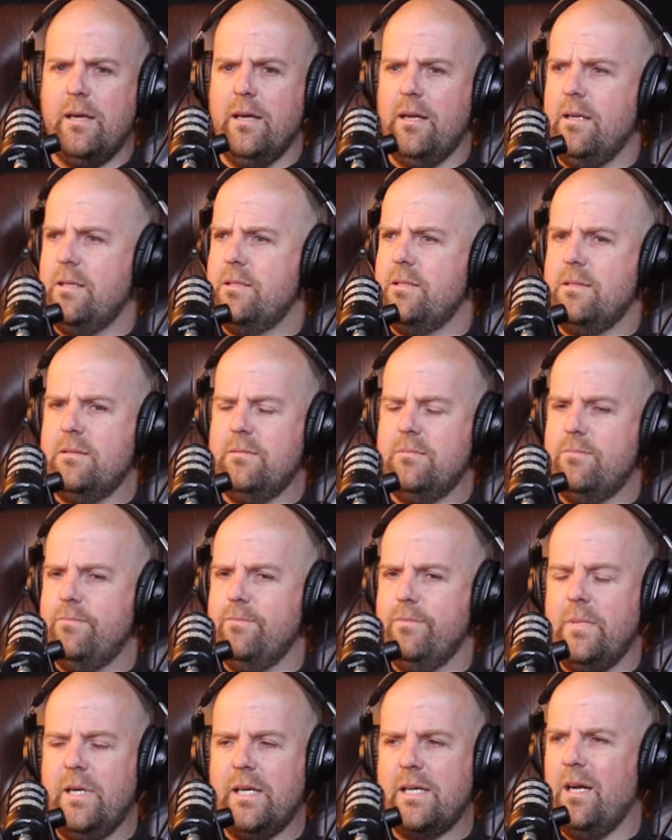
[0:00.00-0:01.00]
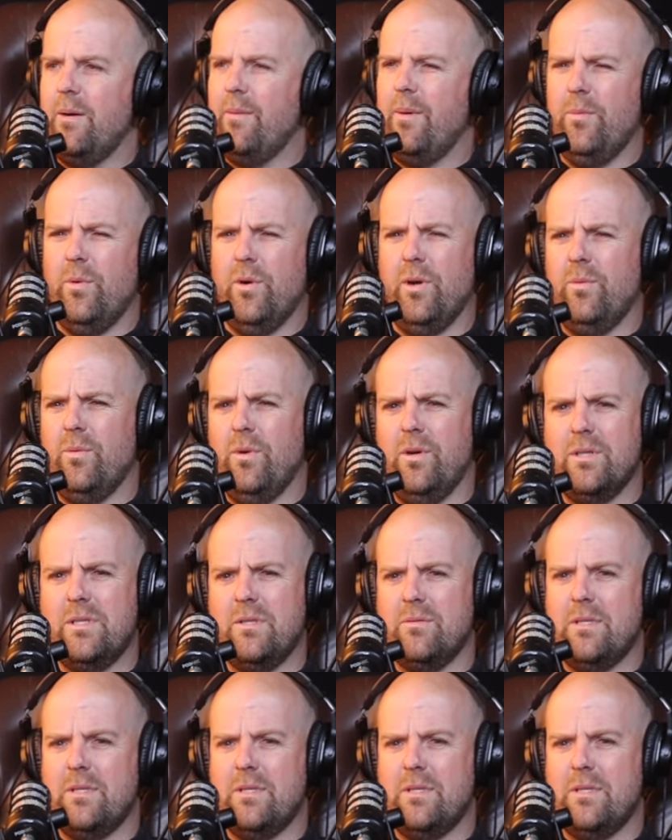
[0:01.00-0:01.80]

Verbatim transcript: and a, I can't remember what it was.